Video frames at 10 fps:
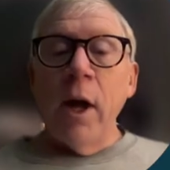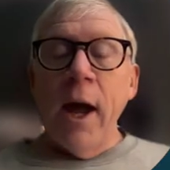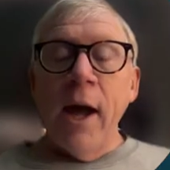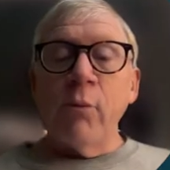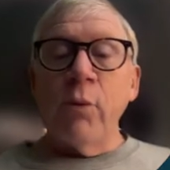
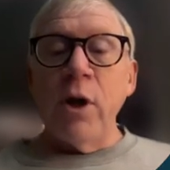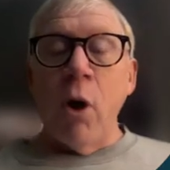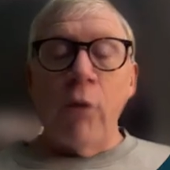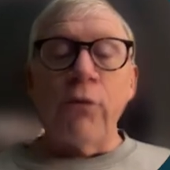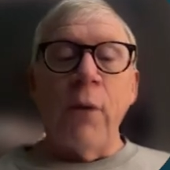and we
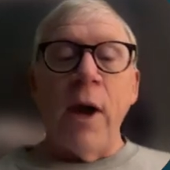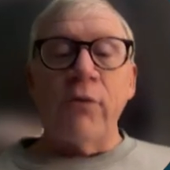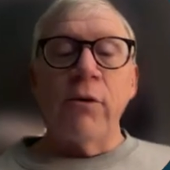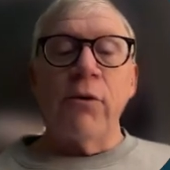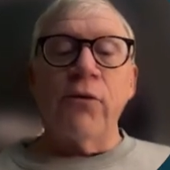also
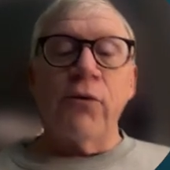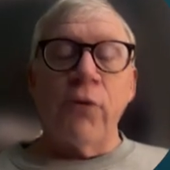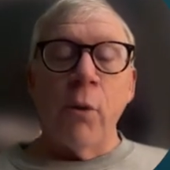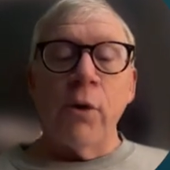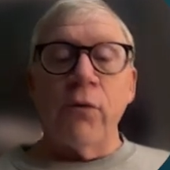ask you to
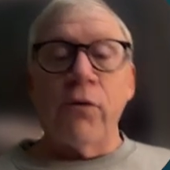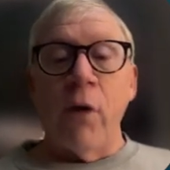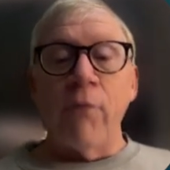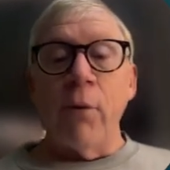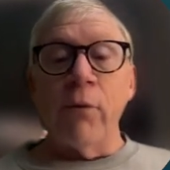stow your
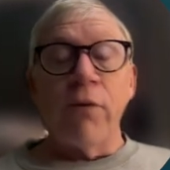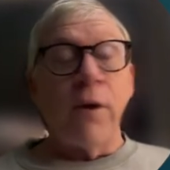cell phones.